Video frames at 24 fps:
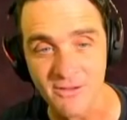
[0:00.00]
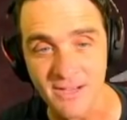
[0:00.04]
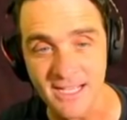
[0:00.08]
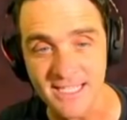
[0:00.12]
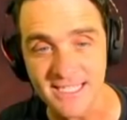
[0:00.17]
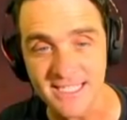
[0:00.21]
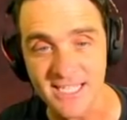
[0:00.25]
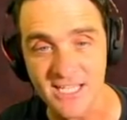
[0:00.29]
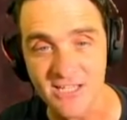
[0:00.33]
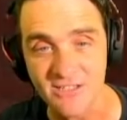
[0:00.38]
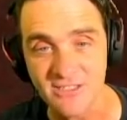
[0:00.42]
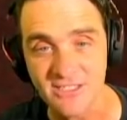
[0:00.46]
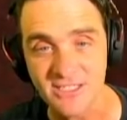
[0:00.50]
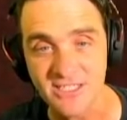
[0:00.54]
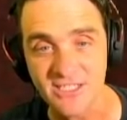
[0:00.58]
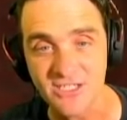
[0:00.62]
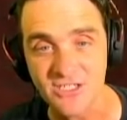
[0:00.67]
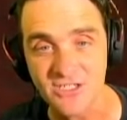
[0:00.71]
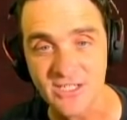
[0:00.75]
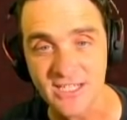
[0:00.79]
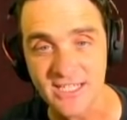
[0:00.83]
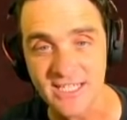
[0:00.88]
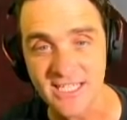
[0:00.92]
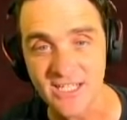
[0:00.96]
Guys, Tails is going to
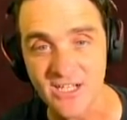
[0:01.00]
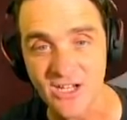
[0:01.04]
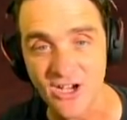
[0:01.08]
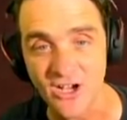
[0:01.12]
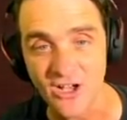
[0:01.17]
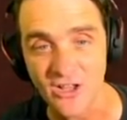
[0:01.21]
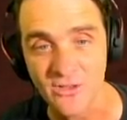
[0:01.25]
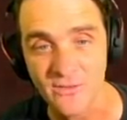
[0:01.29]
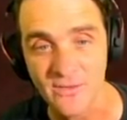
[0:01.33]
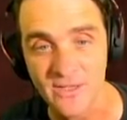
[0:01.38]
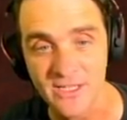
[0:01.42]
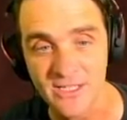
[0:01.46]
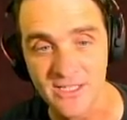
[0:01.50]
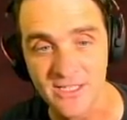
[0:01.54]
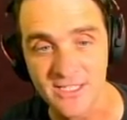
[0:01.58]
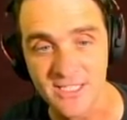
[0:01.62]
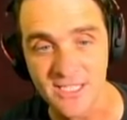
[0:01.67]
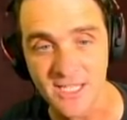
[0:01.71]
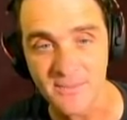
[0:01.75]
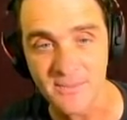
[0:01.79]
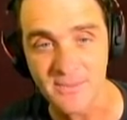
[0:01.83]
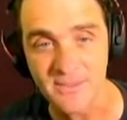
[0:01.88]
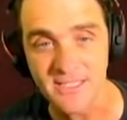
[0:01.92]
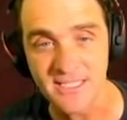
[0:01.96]
try to get all the way to the
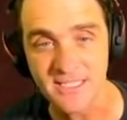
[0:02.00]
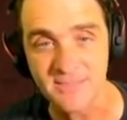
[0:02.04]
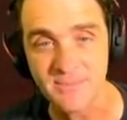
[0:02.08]
top of this